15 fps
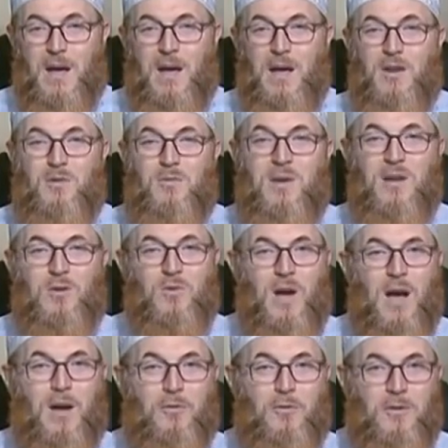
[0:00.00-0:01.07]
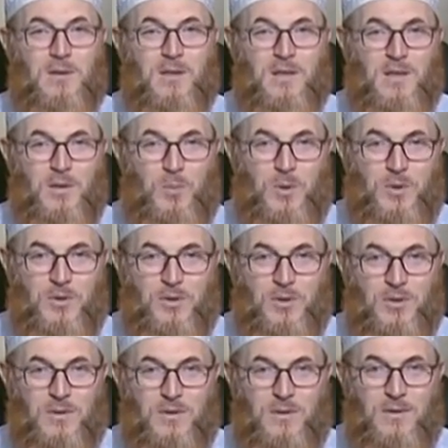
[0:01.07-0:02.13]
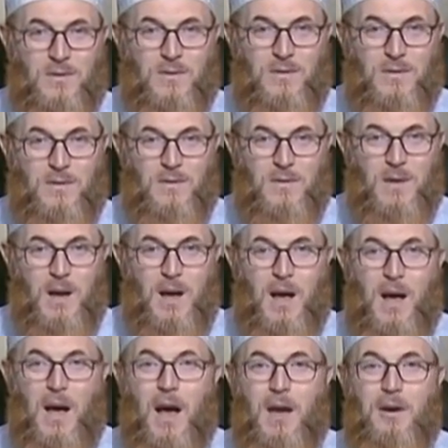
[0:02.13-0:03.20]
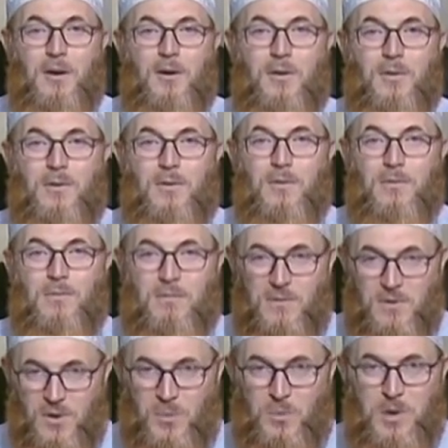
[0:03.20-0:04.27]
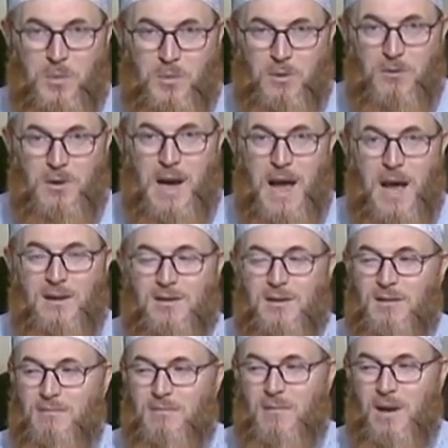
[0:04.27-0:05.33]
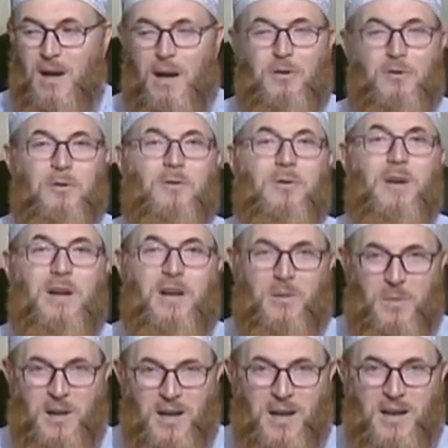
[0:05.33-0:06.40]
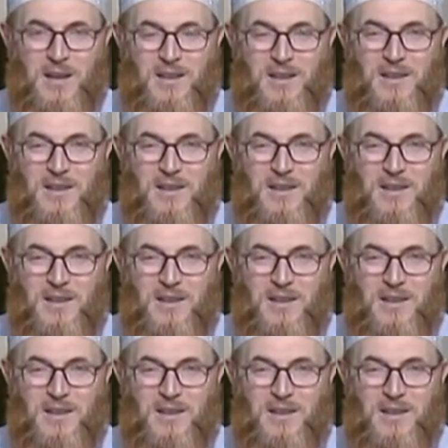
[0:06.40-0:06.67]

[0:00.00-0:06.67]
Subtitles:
And you make dua for the dead person. I know, some people will ask, I don't know Arabic.